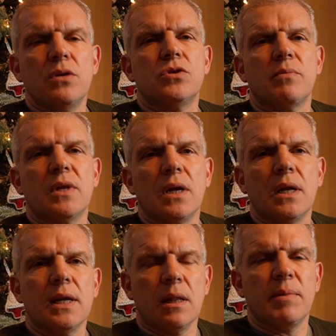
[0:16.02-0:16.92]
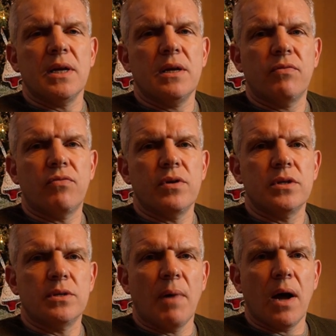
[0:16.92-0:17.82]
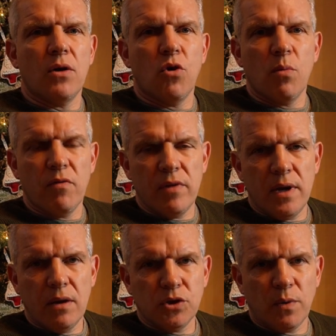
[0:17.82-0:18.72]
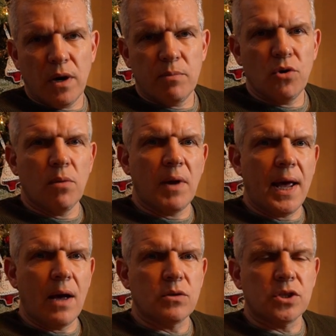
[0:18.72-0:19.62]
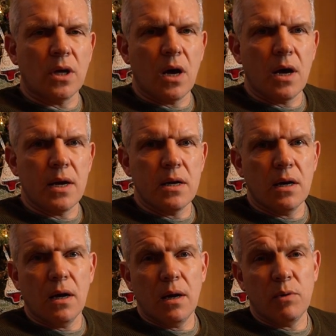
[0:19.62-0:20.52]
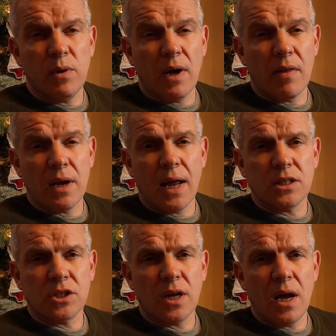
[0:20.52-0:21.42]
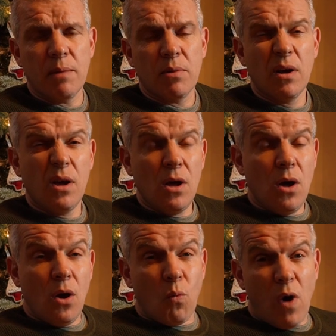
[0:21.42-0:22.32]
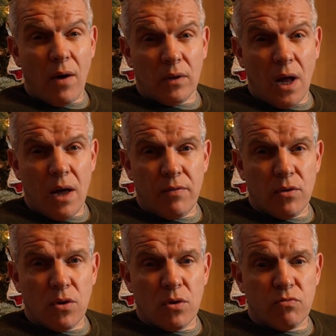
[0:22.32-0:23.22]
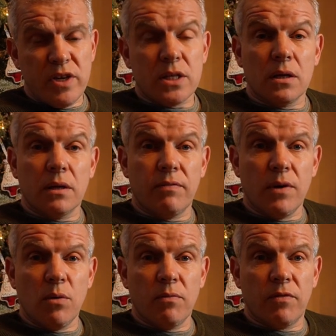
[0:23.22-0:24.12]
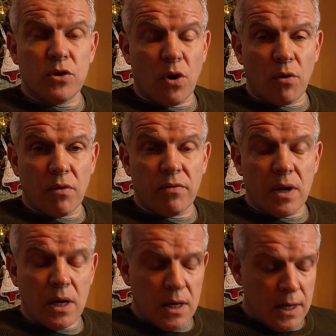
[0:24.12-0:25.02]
do something a little bit different to my normal videos, where I'm normally outside doing either landscape, wildlife, or recently film photography.